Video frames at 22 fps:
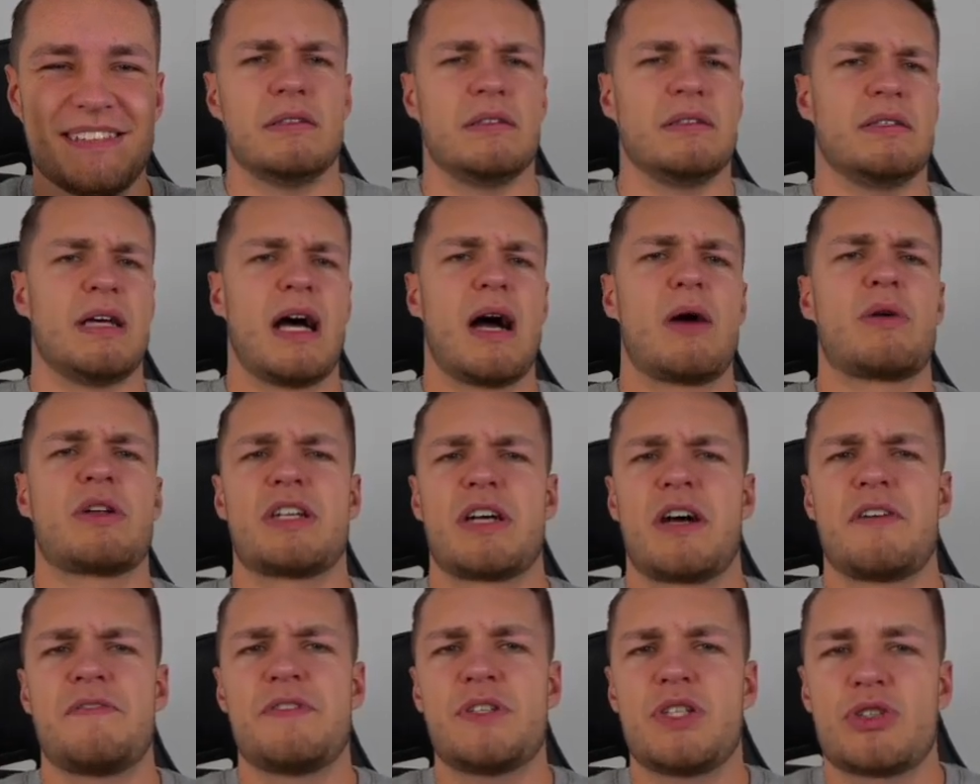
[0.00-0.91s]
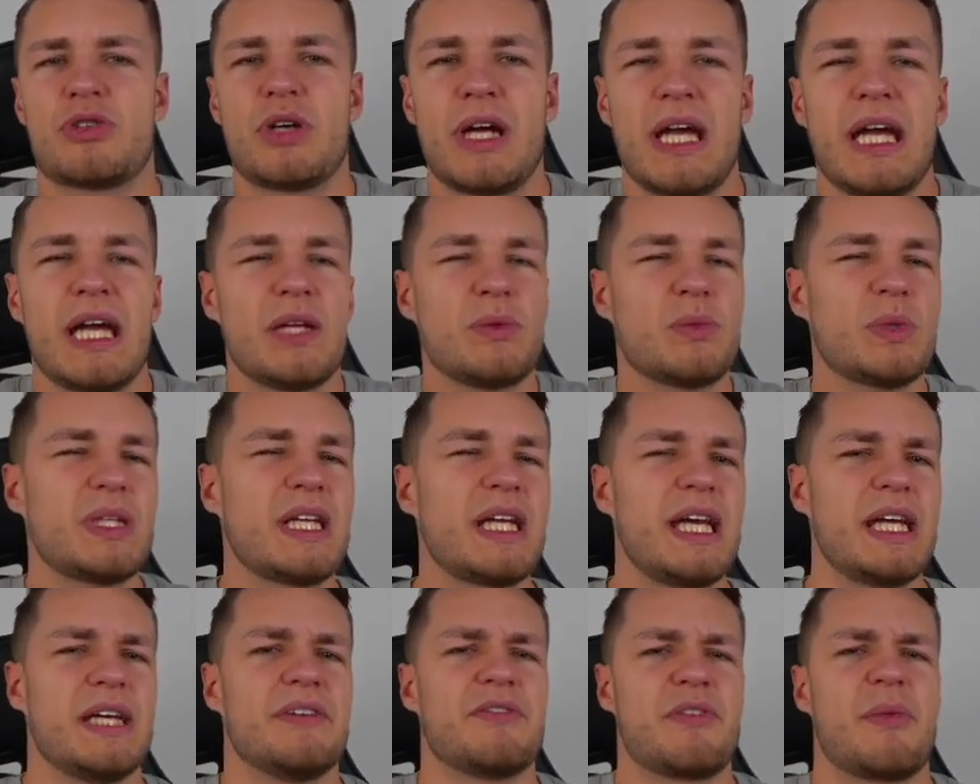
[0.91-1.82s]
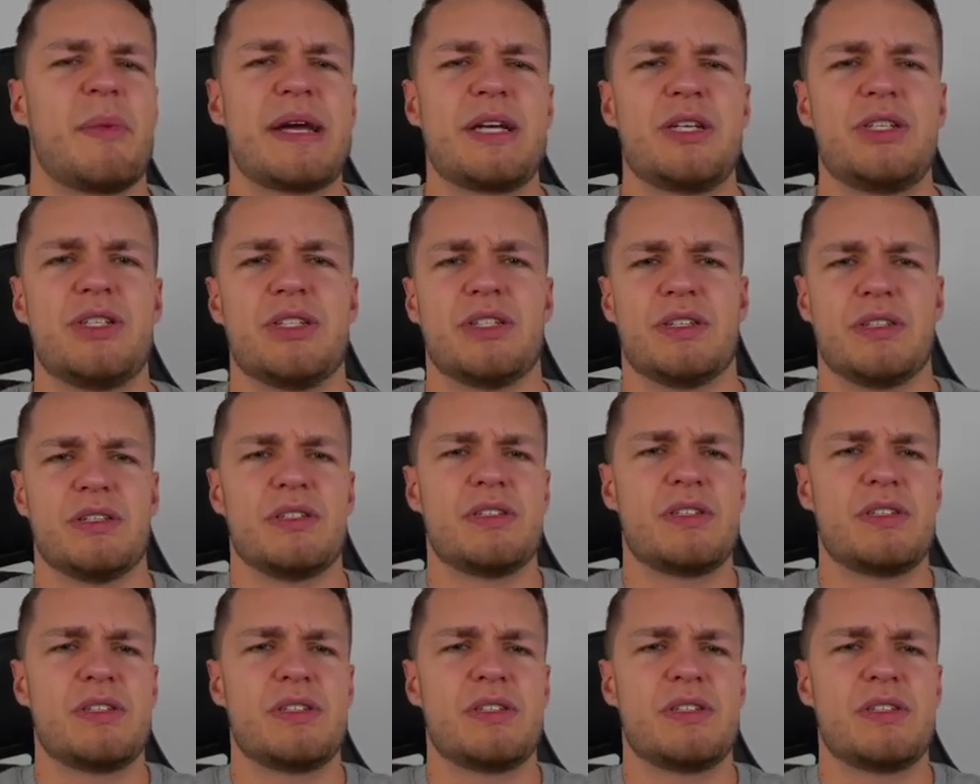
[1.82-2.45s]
And now I'm going to dive straight in with the key information.